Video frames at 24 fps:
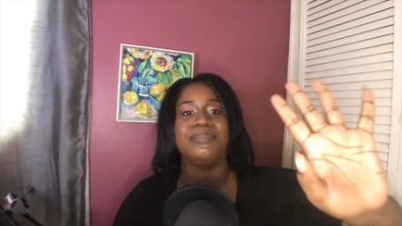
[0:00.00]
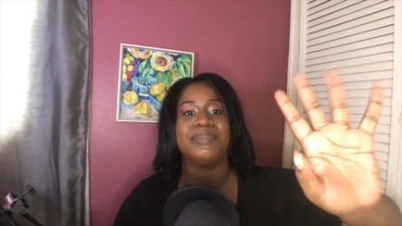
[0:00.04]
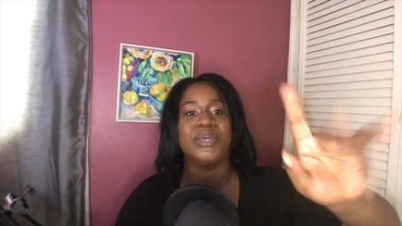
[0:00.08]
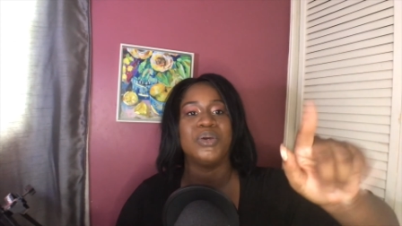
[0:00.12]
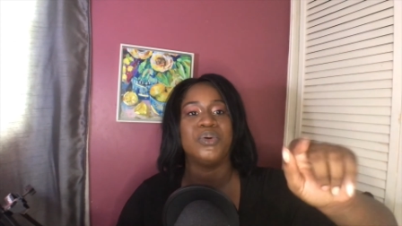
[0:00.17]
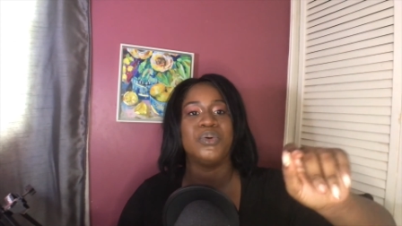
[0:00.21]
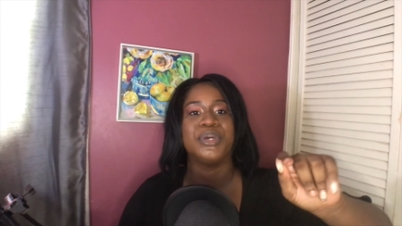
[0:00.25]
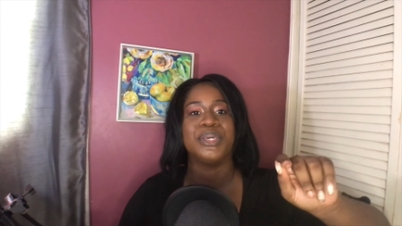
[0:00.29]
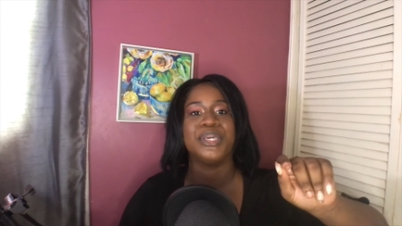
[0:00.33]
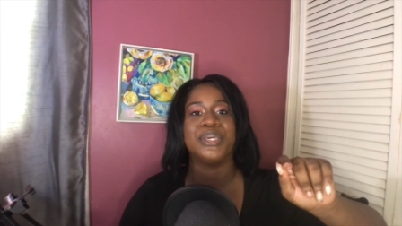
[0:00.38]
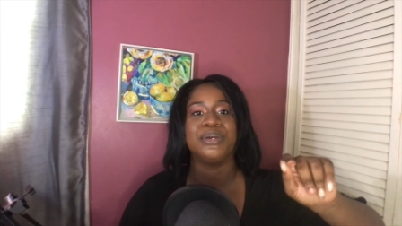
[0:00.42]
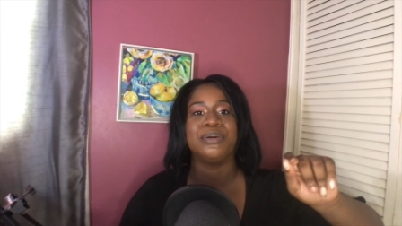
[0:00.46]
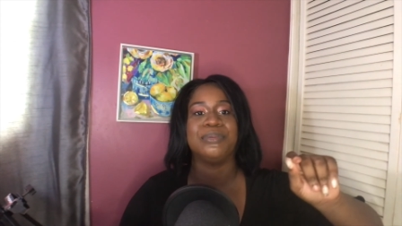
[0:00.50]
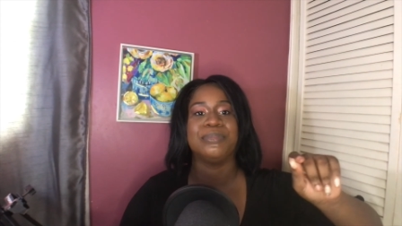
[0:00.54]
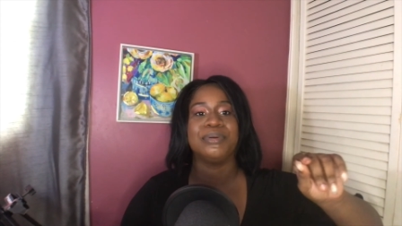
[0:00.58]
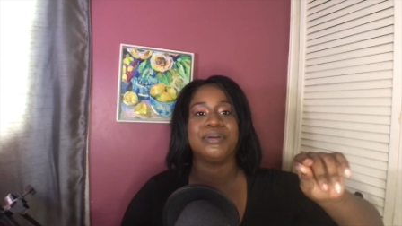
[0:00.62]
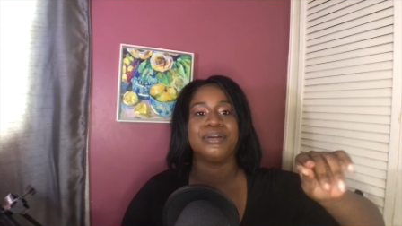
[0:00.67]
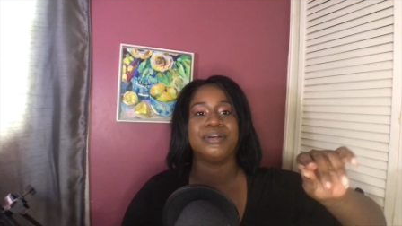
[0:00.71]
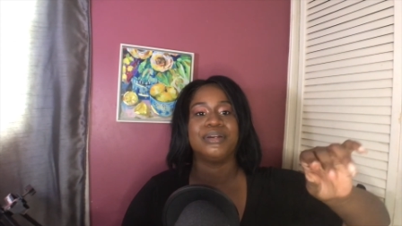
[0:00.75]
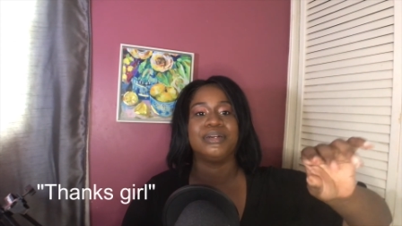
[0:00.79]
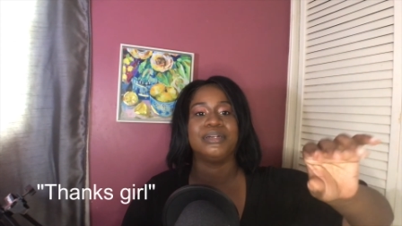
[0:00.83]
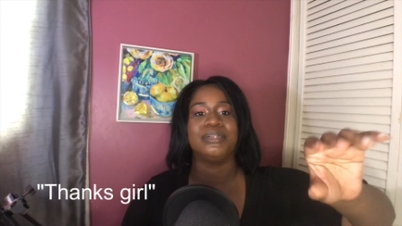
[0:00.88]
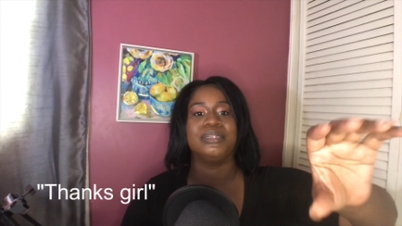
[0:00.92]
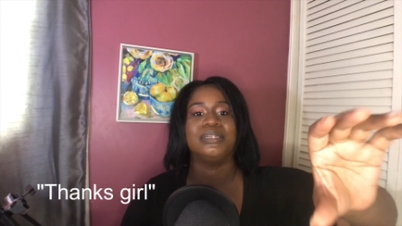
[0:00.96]
me hook you up,
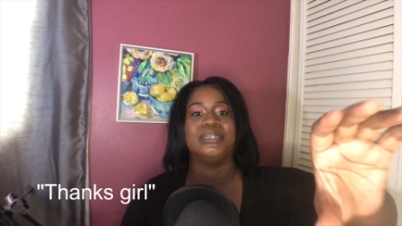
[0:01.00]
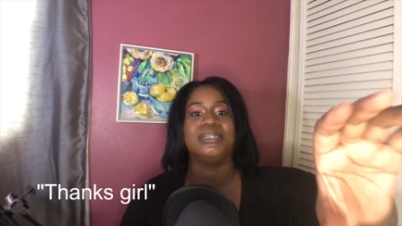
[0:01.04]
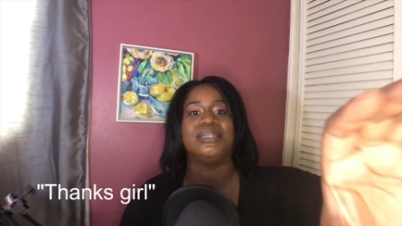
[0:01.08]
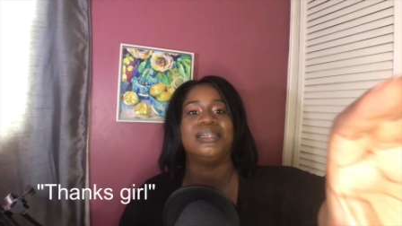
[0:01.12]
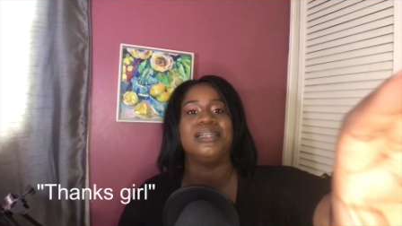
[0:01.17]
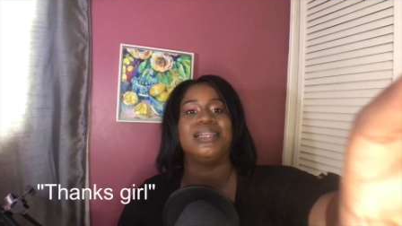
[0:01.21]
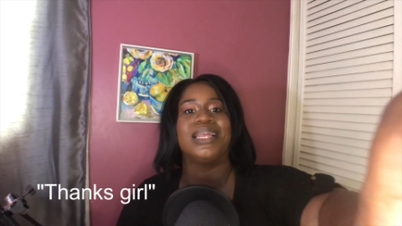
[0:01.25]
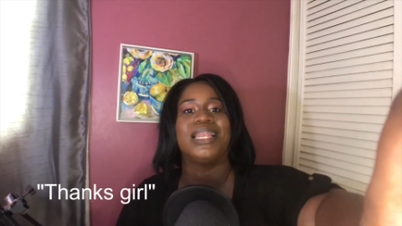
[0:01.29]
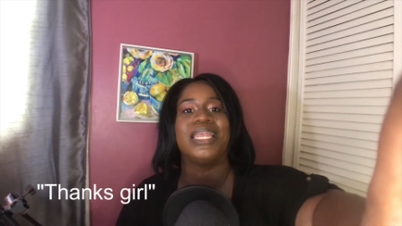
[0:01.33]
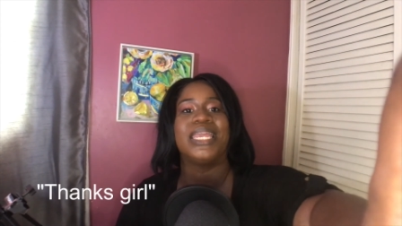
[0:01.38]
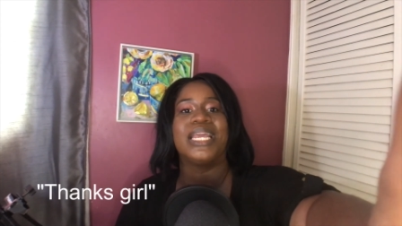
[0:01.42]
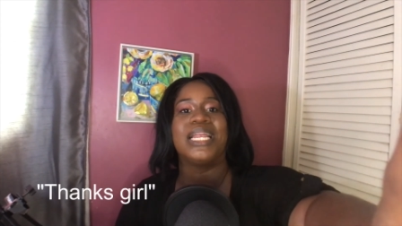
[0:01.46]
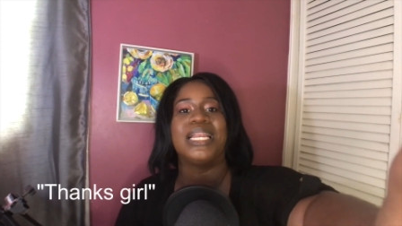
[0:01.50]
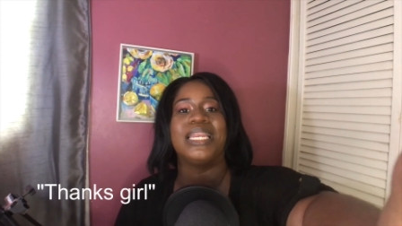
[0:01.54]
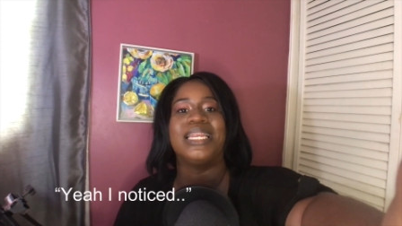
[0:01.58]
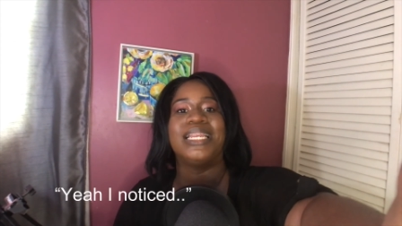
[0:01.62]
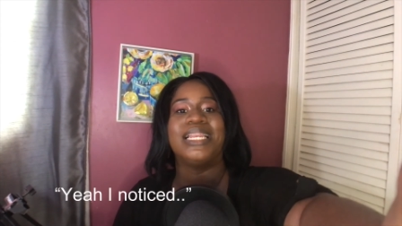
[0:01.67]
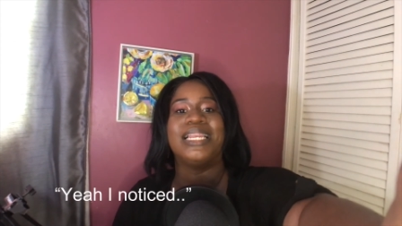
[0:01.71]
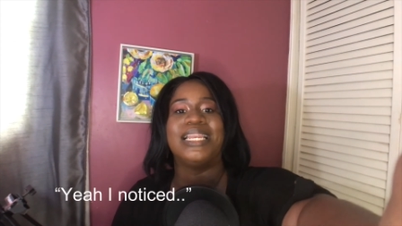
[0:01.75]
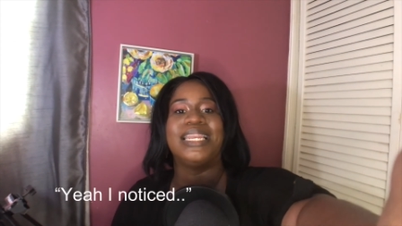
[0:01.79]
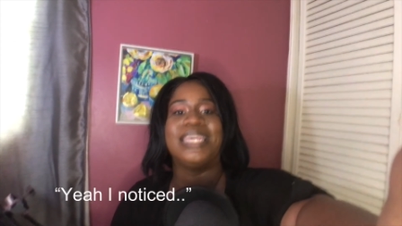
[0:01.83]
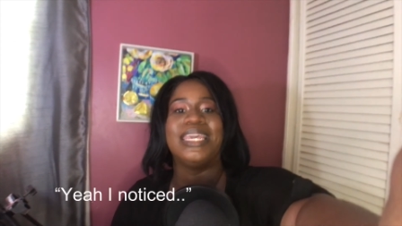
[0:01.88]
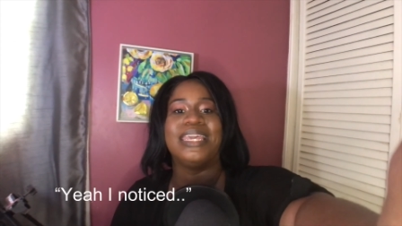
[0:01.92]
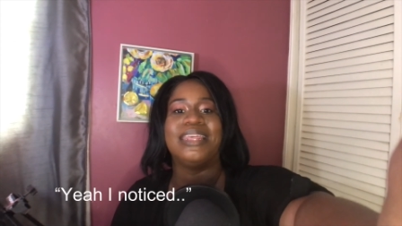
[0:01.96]
girl, a
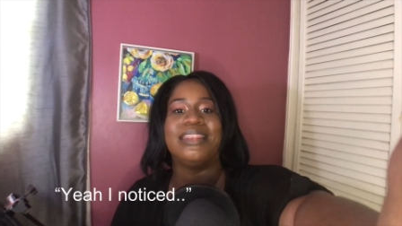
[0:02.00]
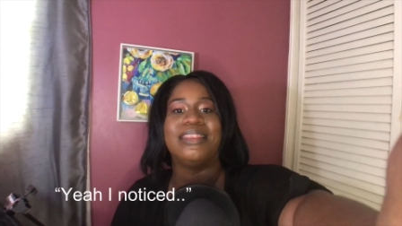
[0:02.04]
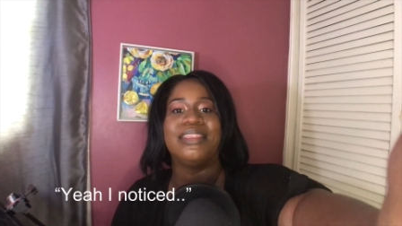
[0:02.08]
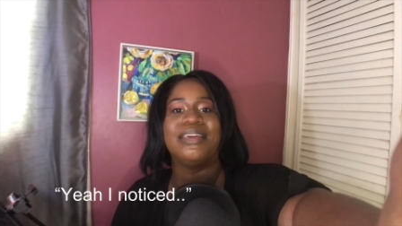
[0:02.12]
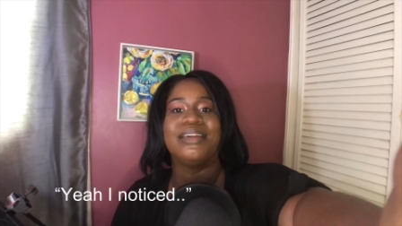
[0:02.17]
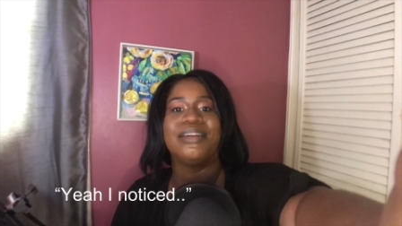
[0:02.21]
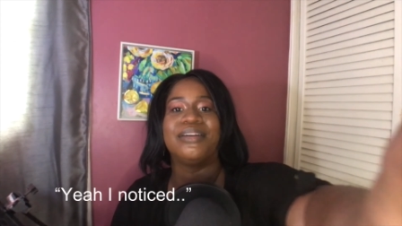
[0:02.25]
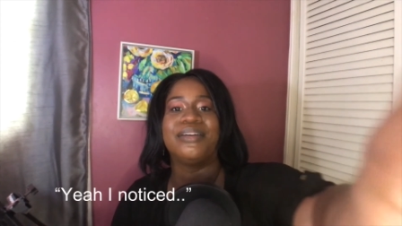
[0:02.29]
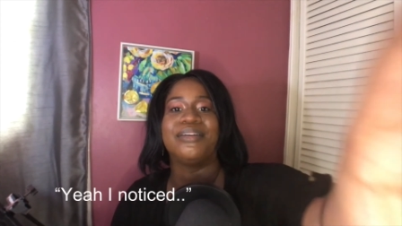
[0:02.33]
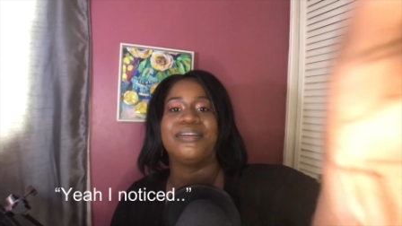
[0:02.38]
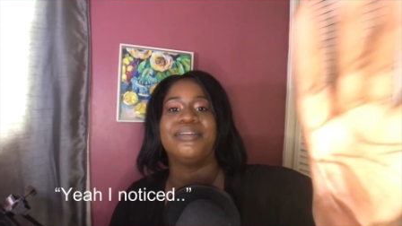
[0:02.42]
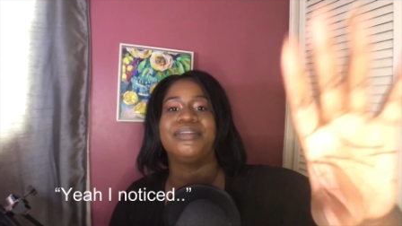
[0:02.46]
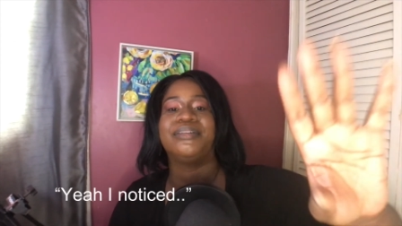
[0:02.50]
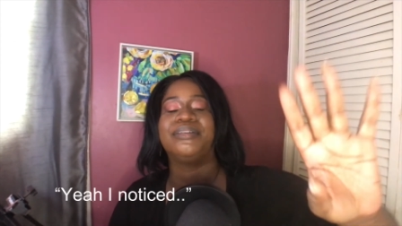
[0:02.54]
little lean there.